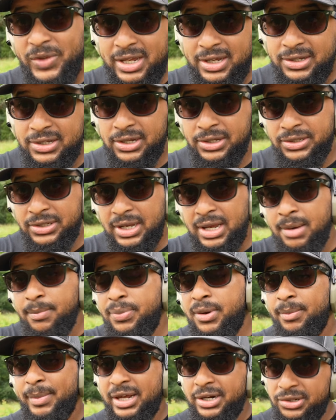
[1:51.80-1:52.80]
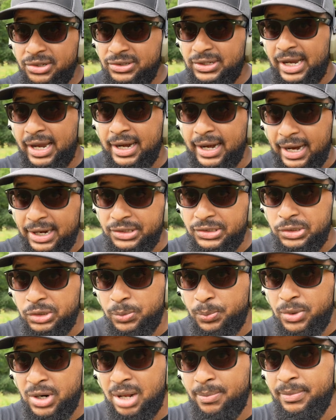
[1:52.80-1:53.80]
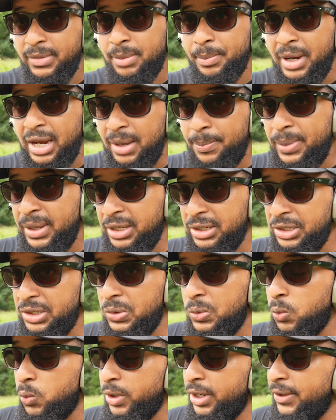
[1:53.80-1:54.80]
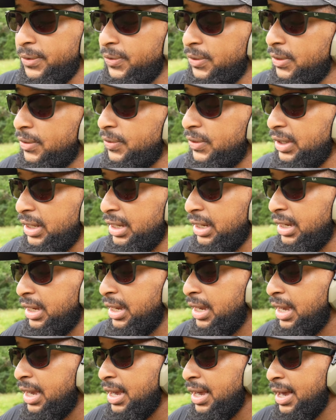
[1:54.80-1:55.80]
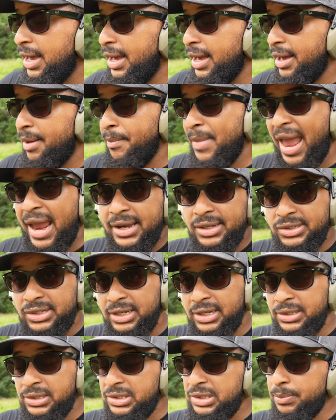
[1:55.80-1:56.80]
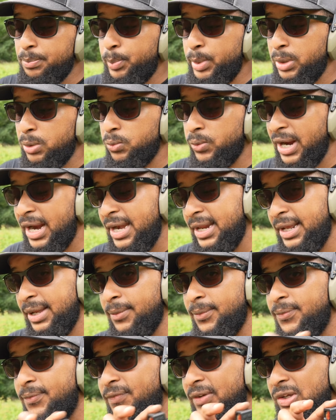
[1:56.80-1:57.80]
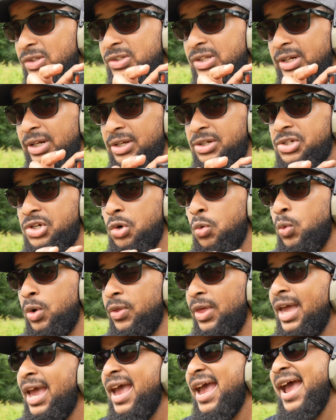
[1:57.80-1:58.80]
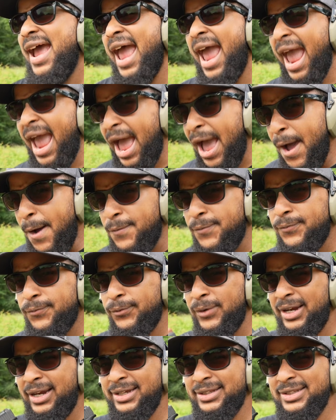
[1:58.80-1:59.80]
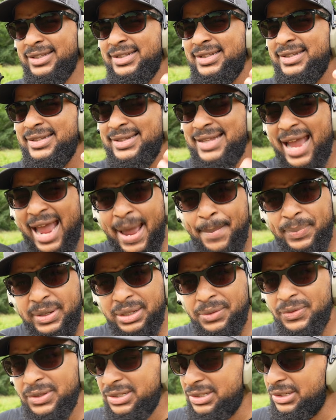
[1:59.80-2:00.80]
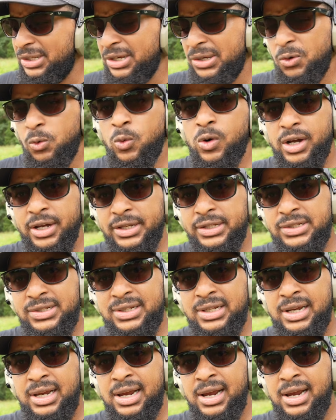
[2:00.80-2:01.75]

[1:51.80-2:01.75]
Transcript: Because Palmetto State answered the problem, in my opinion, with the magazines, but Radian fixed an issue with how freaking snappy this gun was